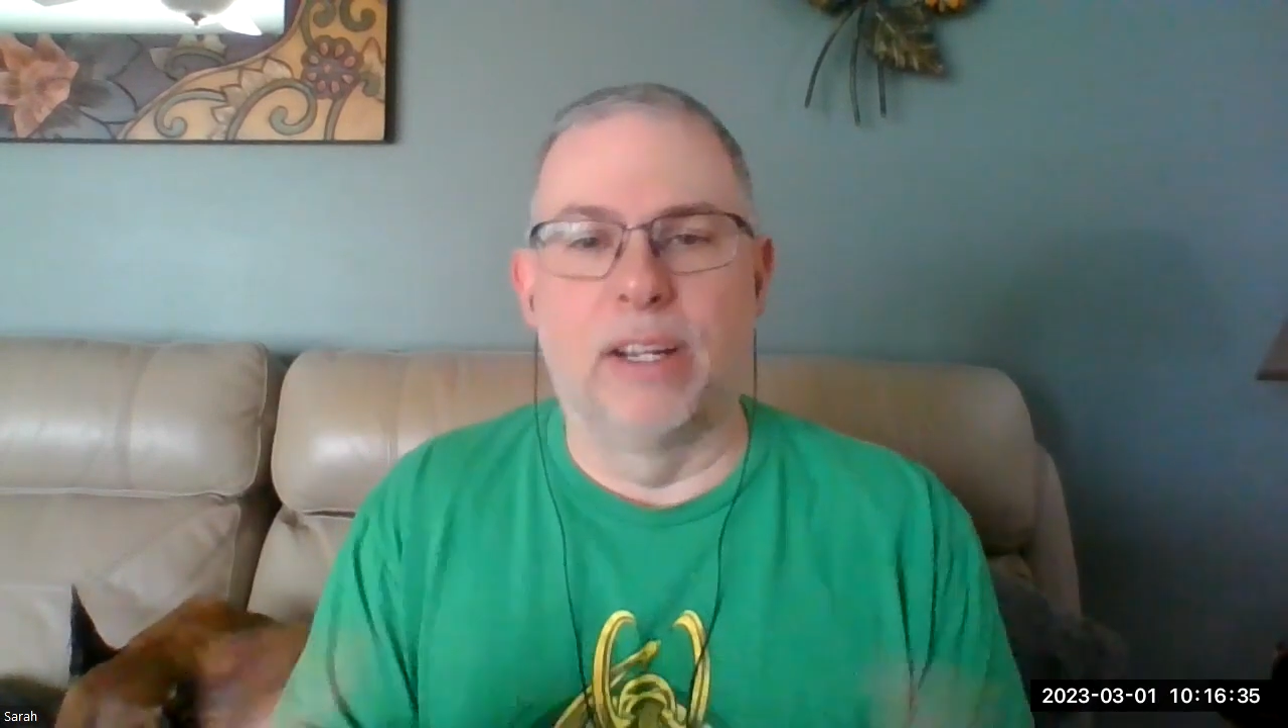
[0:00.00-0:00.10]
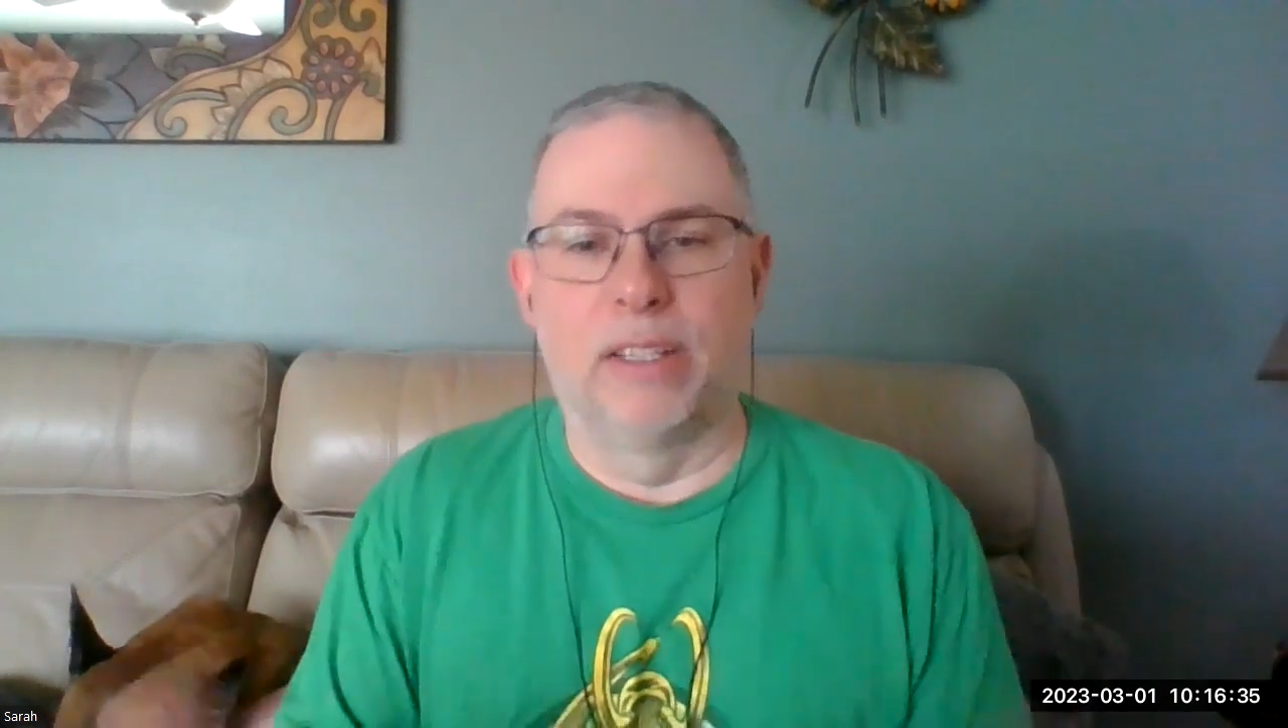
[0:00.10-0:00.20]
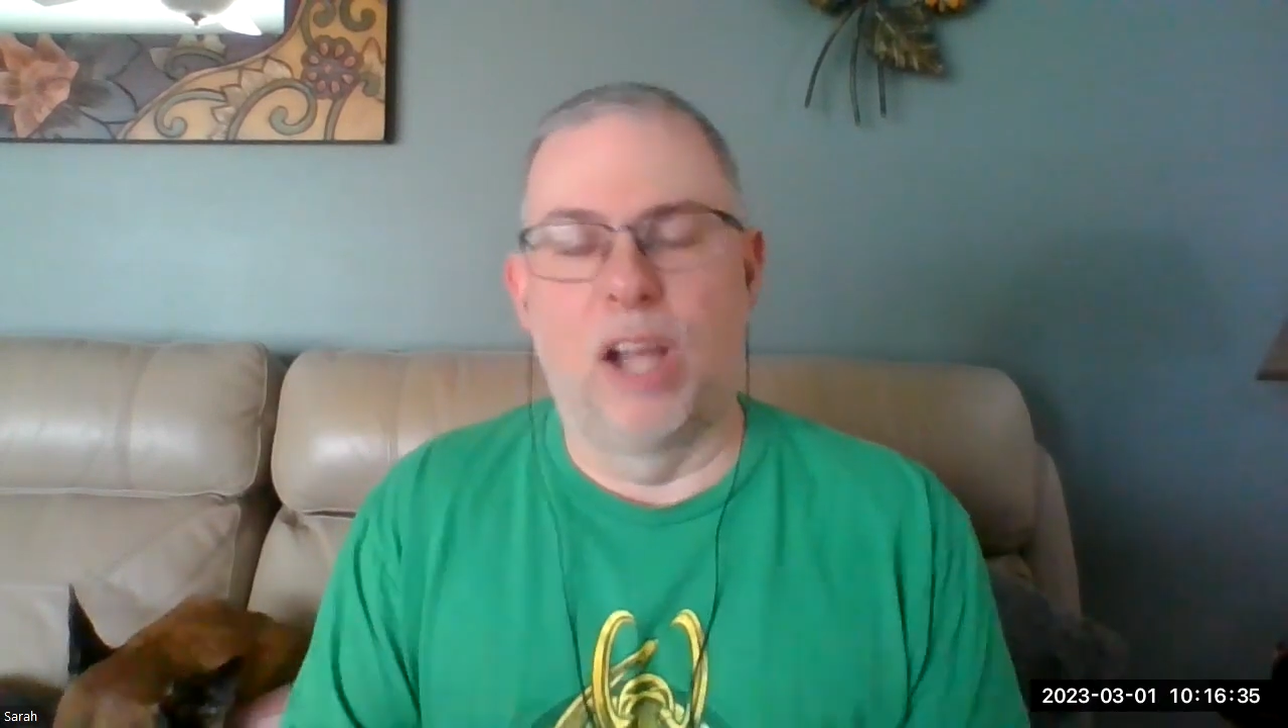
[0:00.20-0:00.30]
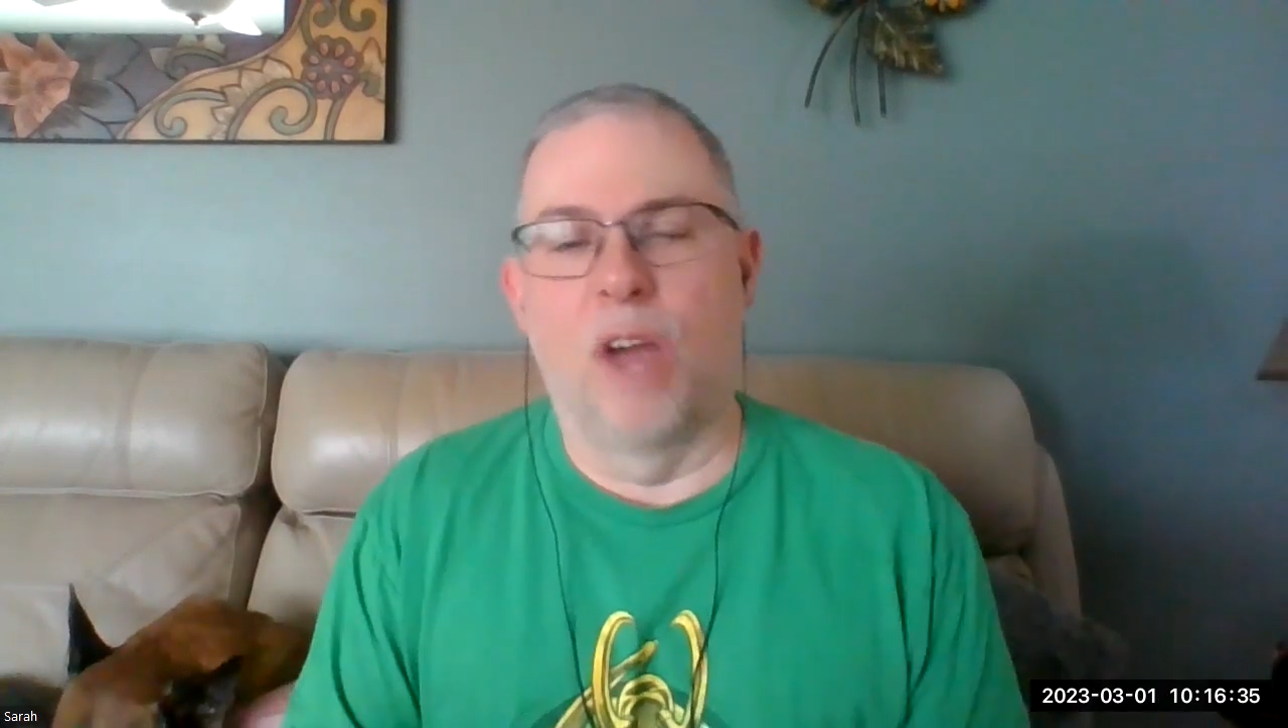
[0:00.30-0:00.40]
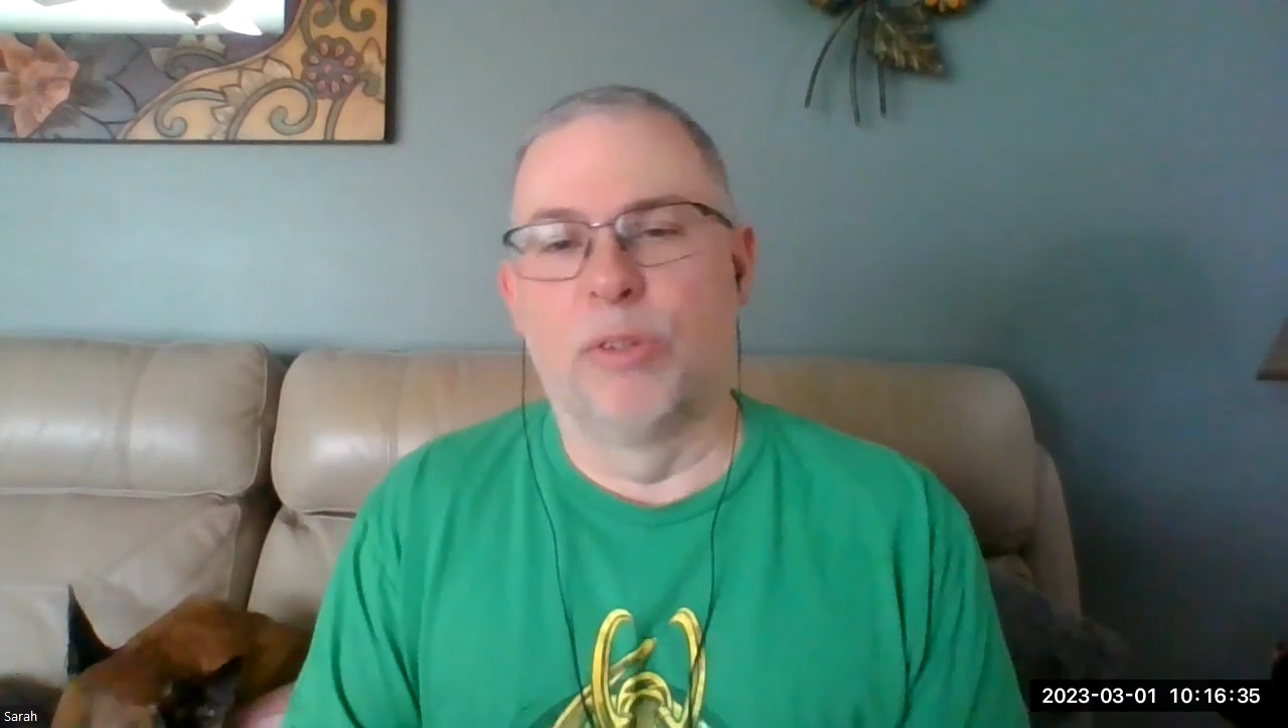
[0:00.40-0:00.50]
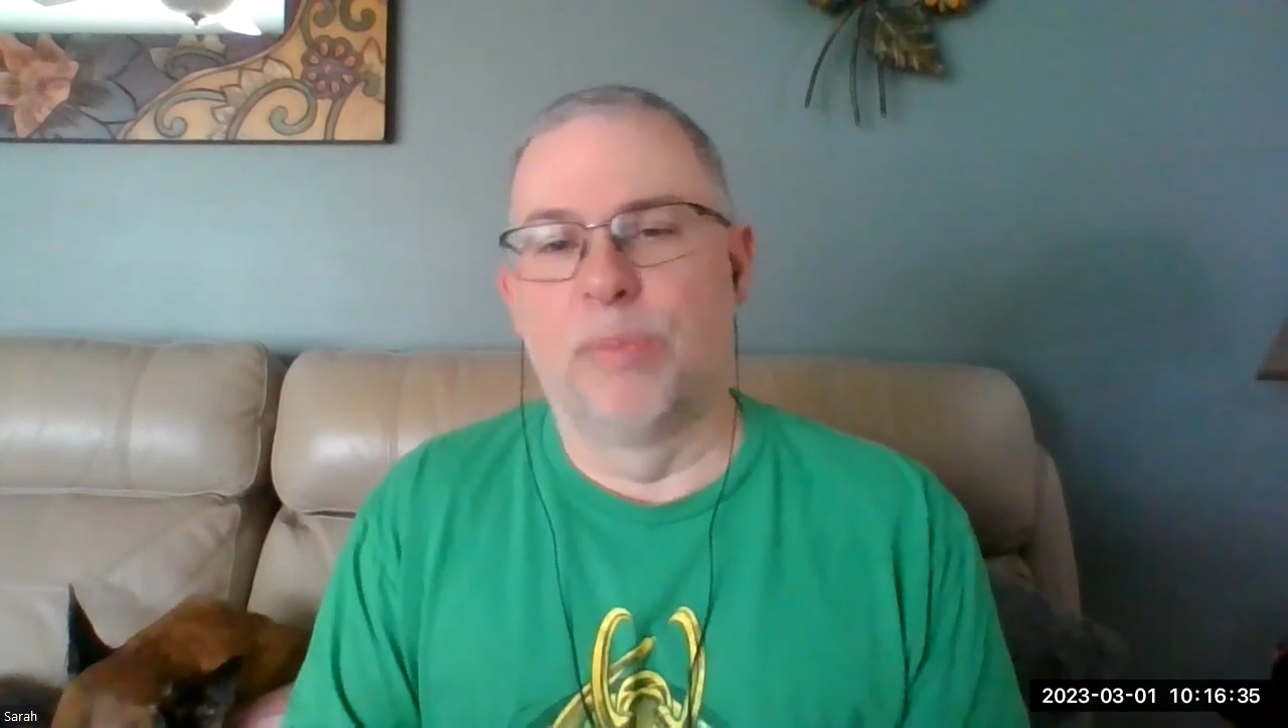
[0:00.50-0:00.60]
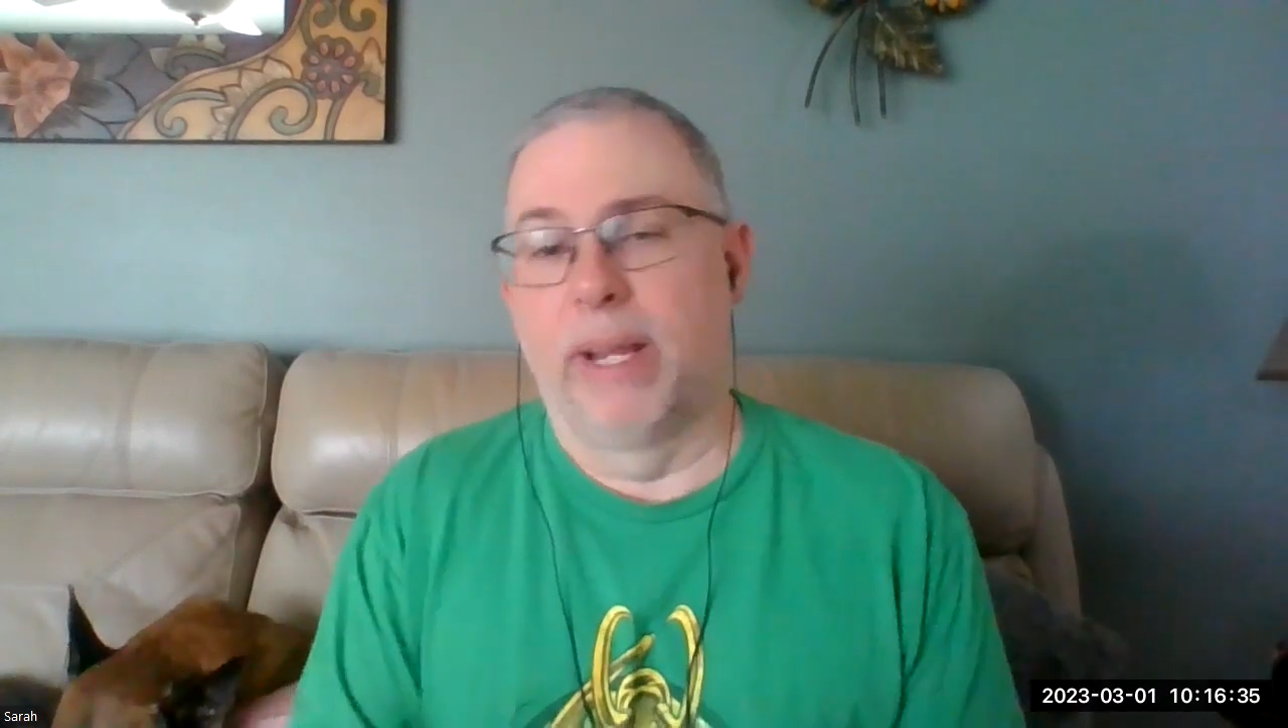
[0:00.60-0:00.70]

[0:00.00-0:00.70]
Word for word: uncovered